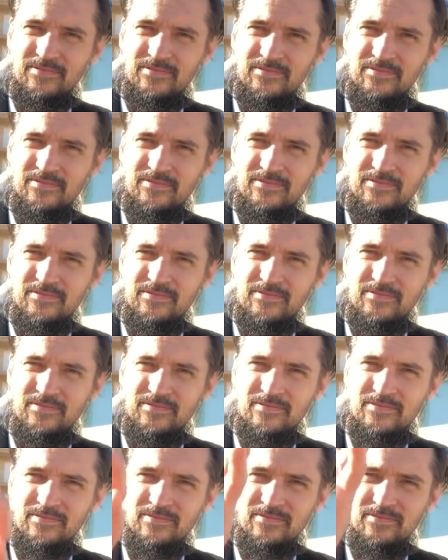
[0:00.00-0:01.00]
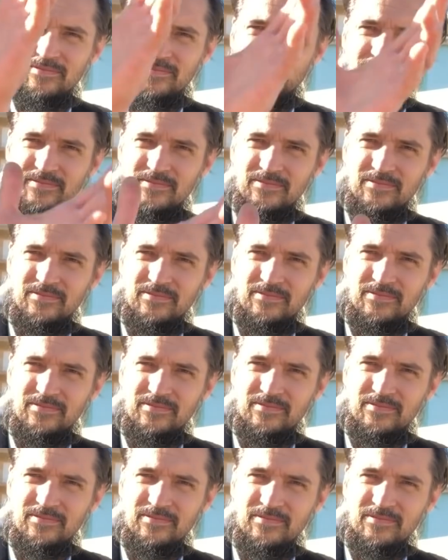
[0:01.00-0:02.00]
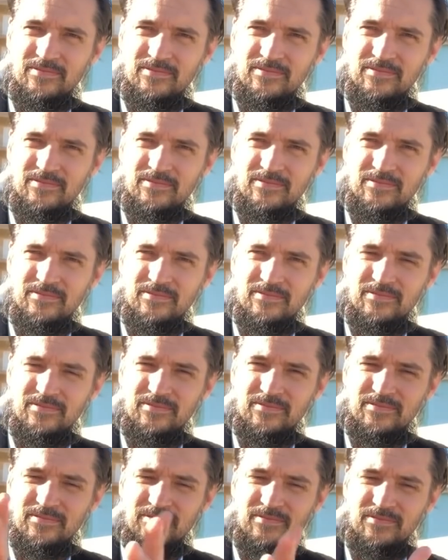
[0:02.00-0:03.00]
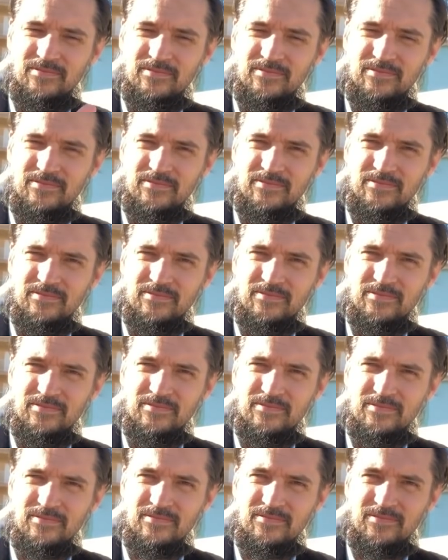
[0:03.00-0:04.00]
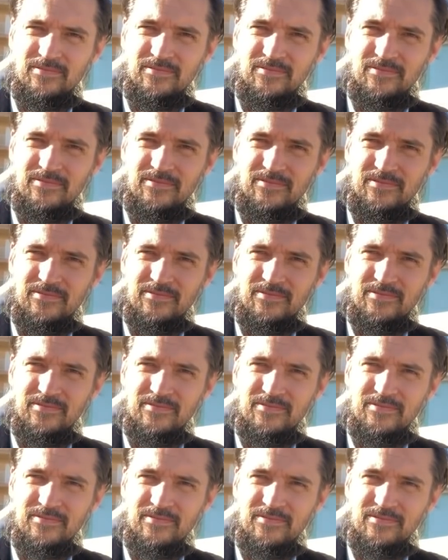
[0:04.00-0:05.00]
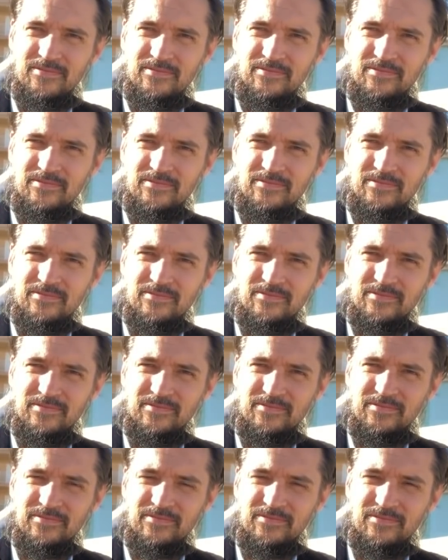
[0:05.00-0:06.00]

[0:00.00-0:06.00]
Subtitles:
(silent)